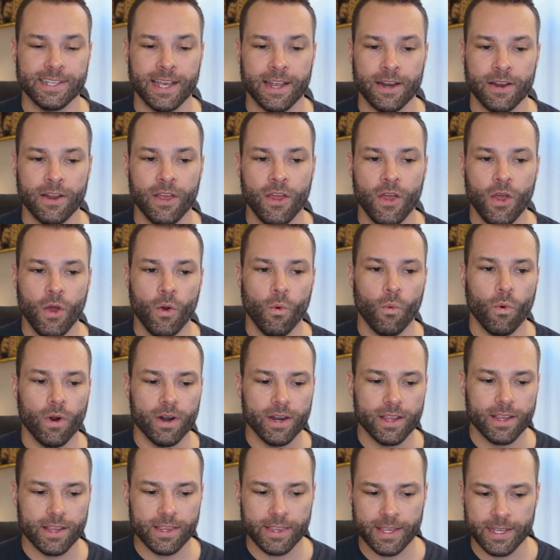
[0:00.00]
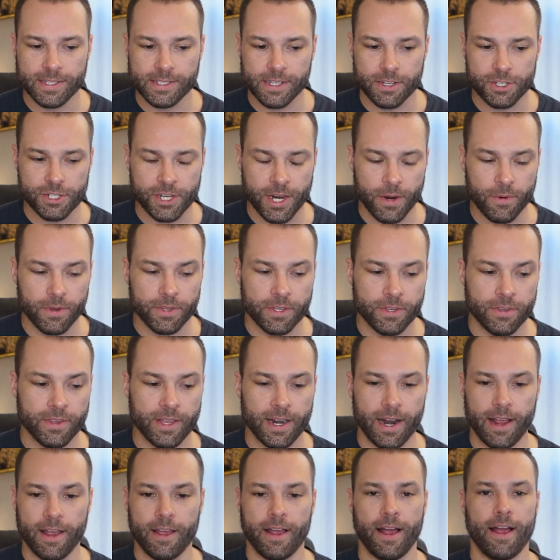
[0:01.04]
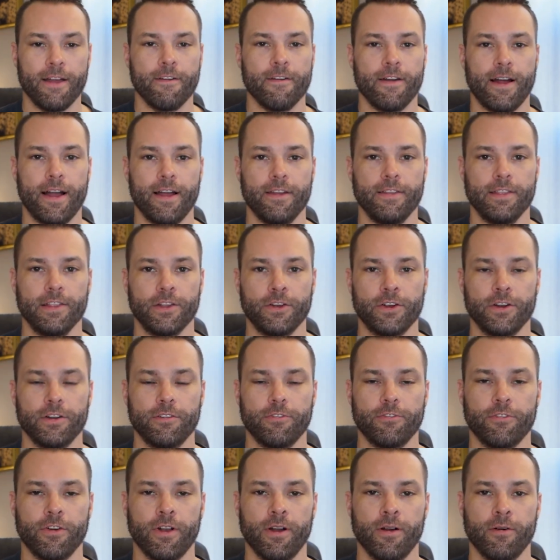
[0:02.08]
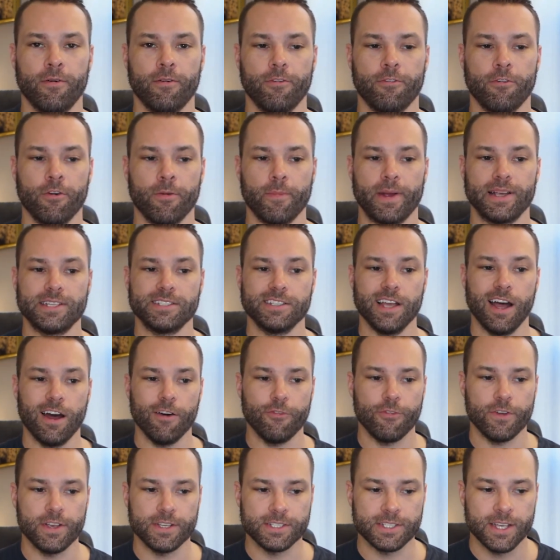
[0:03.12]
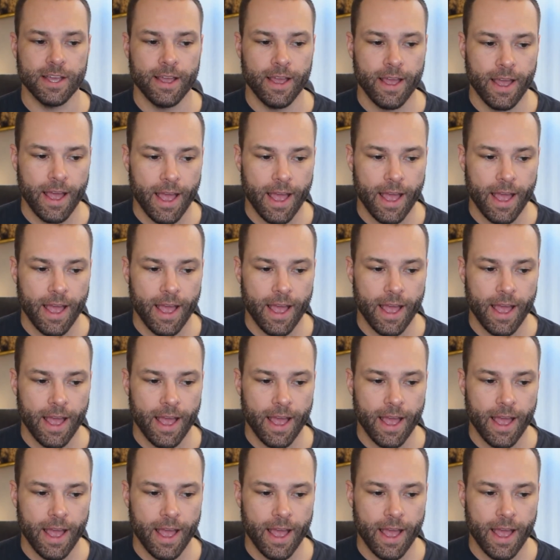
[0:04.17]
And one of the things I'll share with you that I learned for myself is